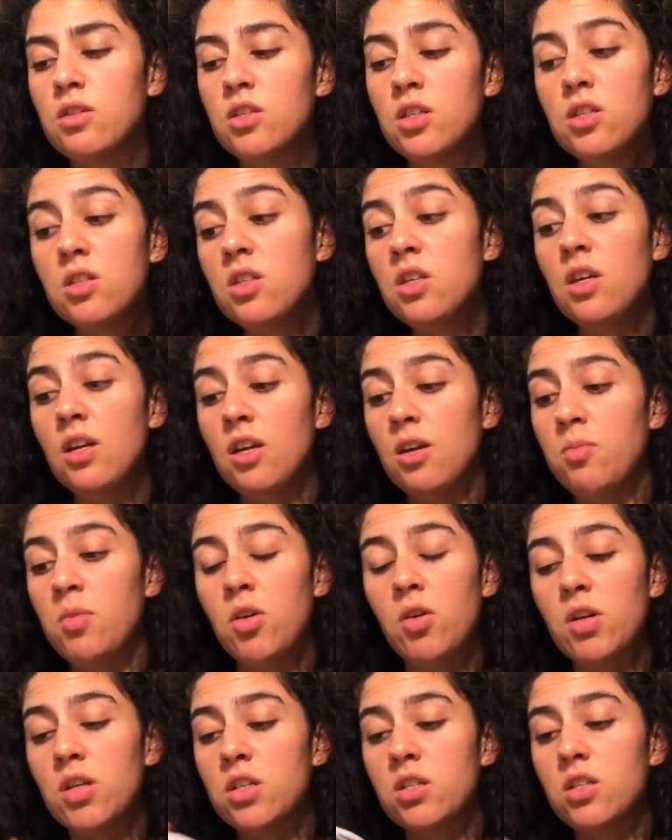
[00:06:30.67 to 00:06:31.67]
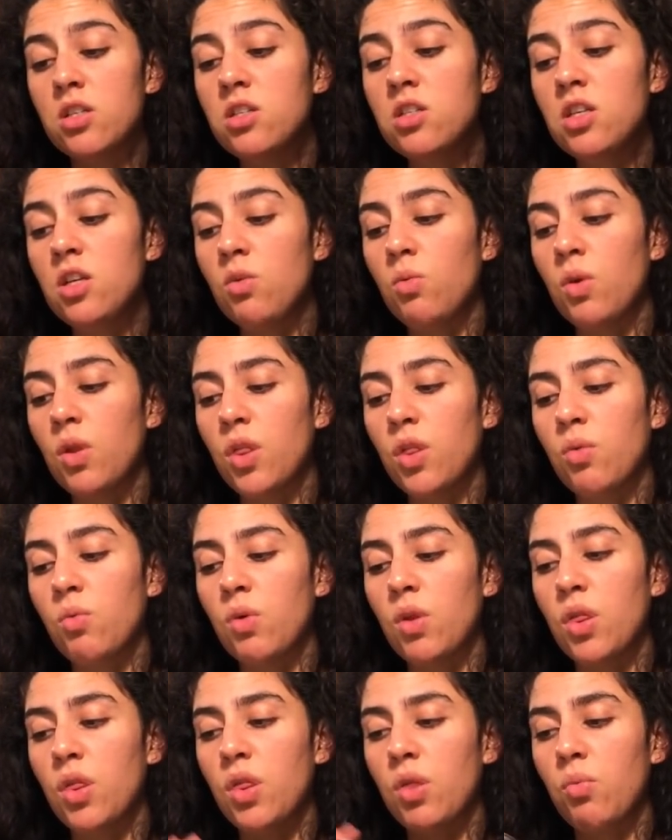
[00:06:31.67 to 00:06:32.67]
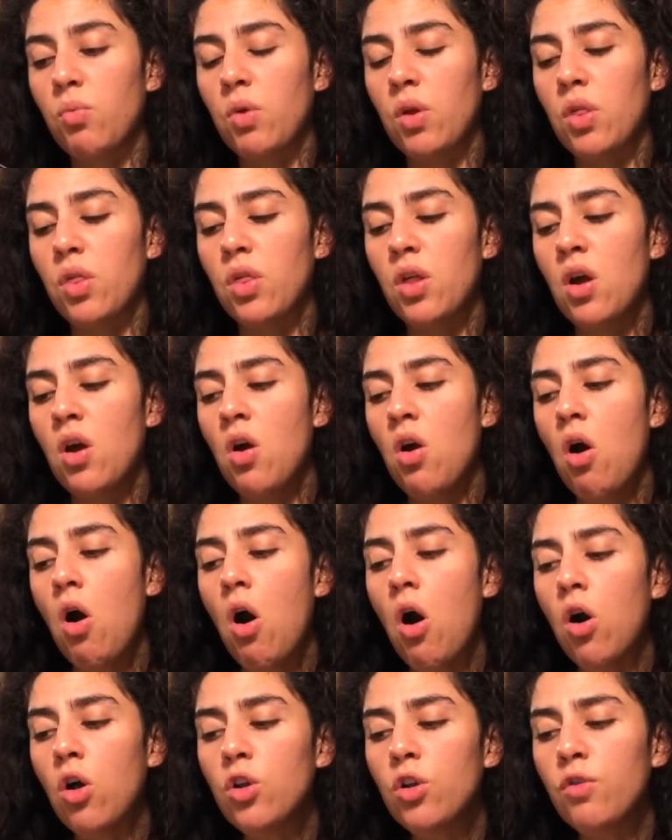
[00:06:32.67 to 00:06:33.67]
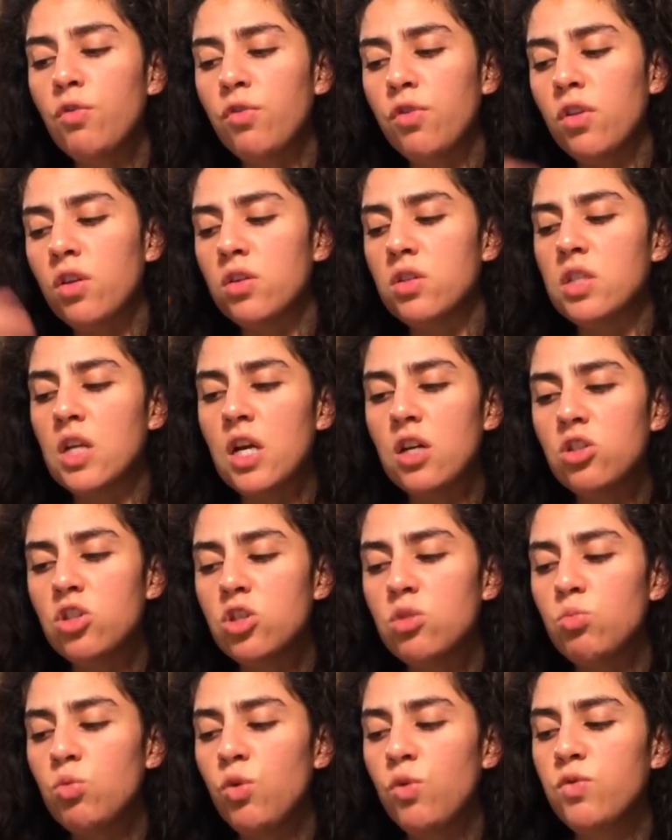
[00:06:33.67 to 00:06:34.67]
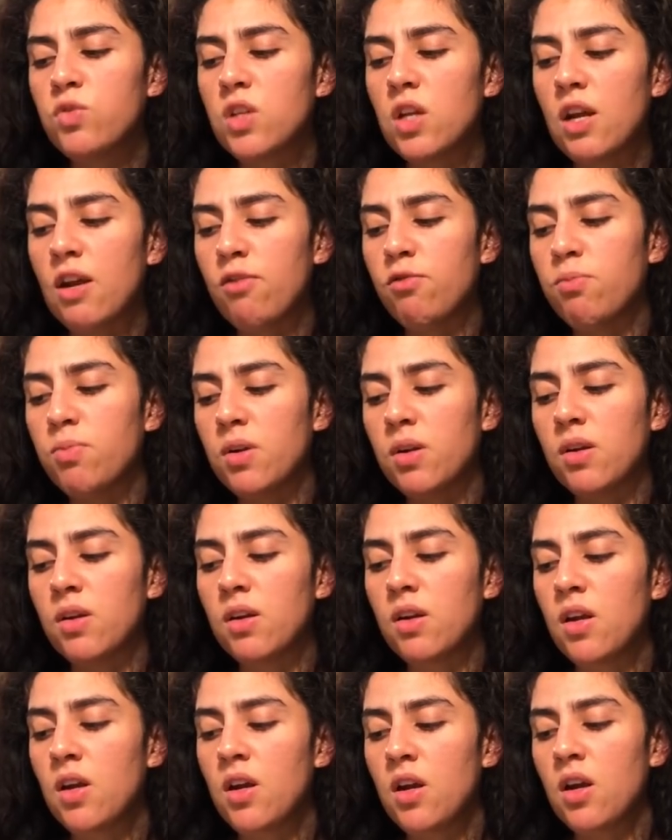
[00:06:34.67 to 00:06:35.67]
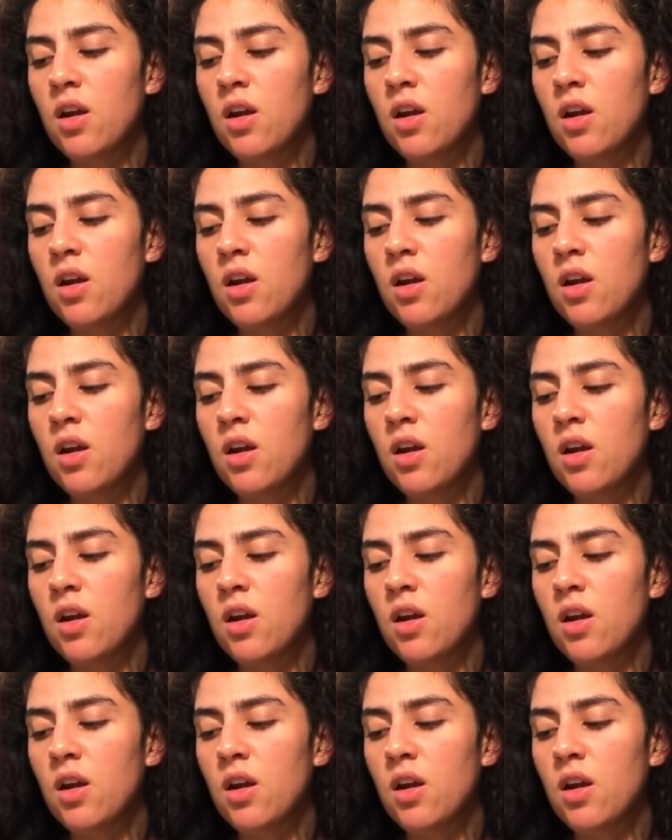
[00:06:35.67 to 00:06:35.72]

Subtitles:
dizzy. I'm hearing dizzy with all of the dance moves that have been,